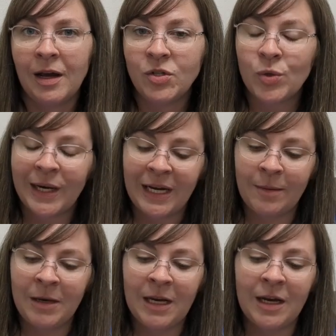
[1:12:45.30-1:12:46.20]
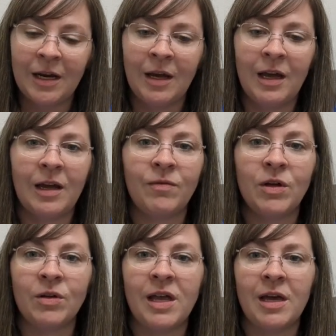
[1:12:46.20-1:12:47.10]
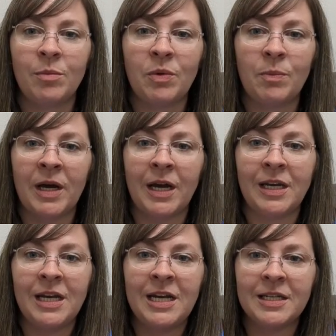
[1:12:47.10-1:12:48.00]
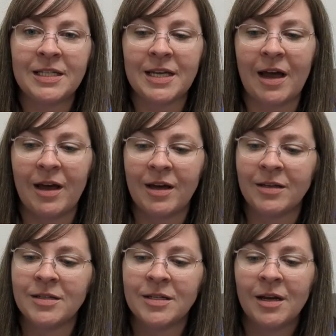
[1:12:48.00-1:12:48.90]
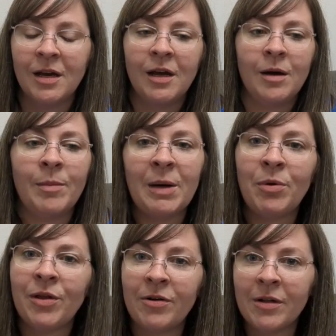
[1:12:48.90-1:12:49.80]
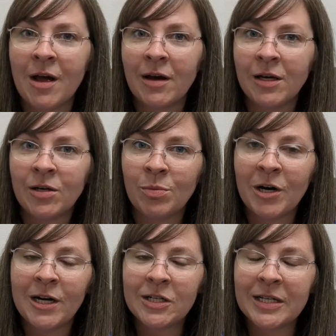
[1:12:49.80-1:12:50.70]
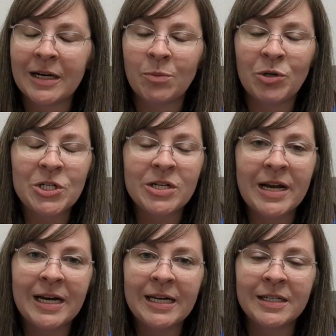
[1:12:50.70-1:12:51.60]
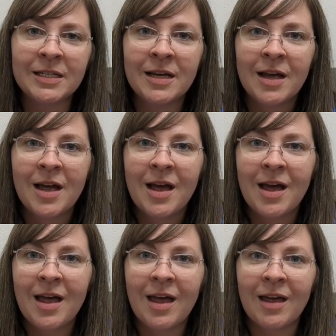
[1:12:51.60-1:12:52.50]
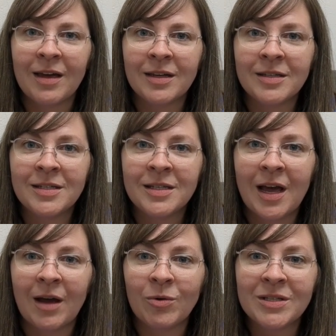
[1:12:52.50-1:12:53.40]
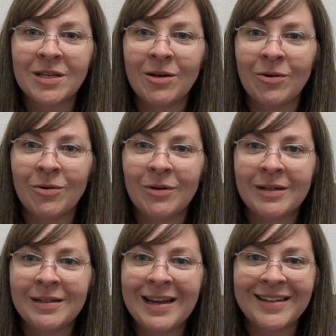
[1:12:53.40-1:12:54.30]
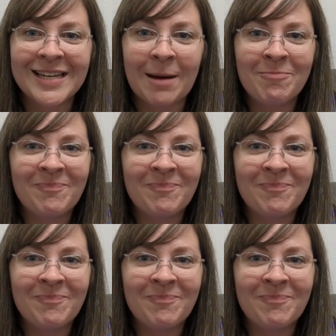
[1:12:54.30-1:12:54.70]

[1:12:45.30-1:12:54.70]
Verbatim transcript: joining me. If you'll keep my niece and my brother-in-law in your prayers, I'd appreciate it. And I will see you next time.